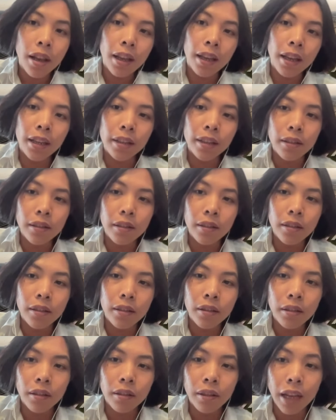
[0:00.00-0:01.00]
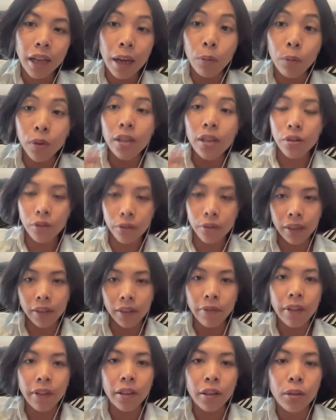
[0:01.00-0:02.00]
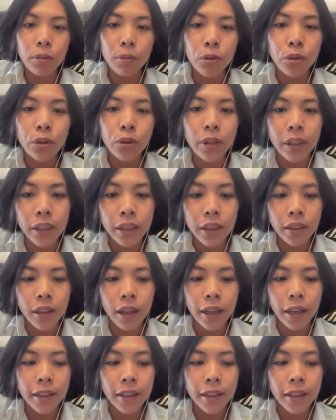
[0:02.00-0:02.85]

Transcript: and that work directly with the community.